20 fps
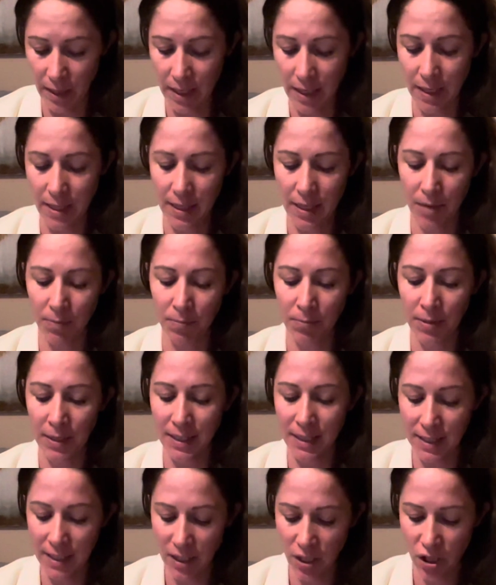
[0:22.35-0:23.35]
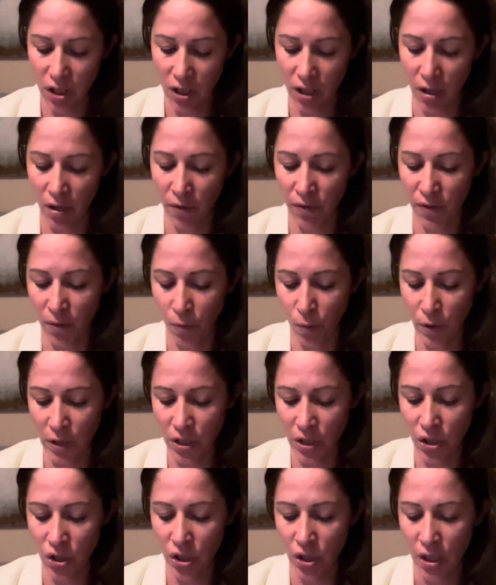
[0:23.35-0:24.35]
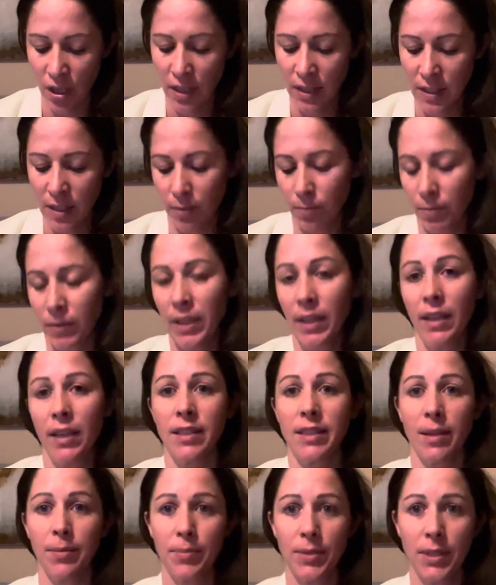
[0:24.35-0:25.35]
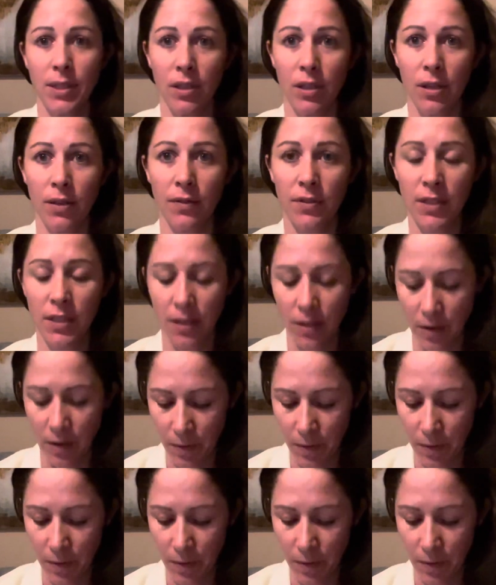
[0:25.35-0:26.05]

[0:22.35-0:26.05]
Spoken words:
is a position from which something is observed.